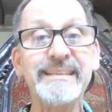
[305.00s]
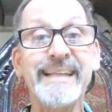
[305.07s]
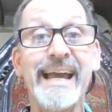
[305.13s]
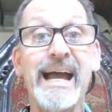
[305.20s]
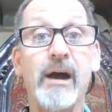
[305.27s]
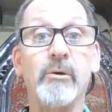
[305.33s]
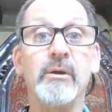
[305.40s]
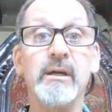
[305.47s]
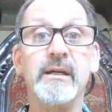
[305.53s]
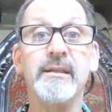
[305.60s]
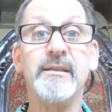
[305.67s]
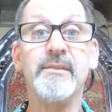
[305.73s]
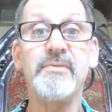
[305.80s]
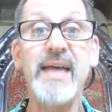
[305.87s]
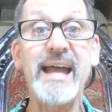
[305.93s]
Now,
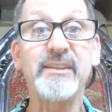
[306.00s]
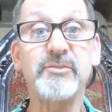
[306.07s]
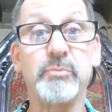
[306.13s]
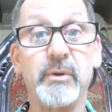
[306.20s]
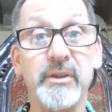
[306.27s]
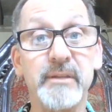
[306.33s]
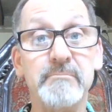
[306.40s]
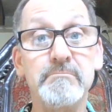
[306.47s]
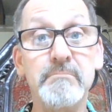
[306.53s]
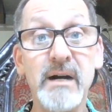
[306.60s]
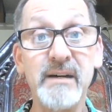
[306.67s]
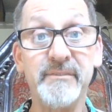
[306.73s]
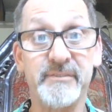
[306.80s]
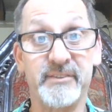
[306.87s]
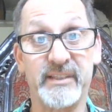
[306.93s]
that's where the
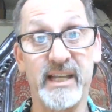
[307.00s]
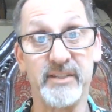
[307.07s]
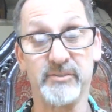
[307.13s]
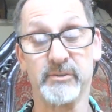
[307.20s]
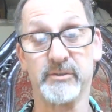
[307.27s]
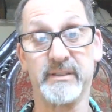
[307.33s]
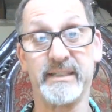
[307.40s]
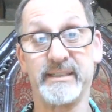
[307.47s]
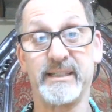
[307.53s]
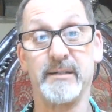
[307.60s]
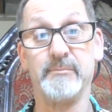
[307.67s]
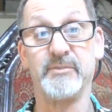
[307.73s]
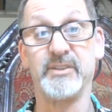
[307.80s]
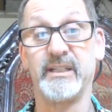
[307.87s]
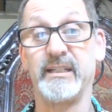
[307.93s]
MUF scheduler then
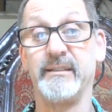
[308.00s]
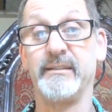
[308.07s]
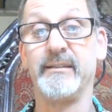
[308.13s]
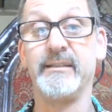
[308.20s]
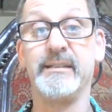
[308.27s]
comes in,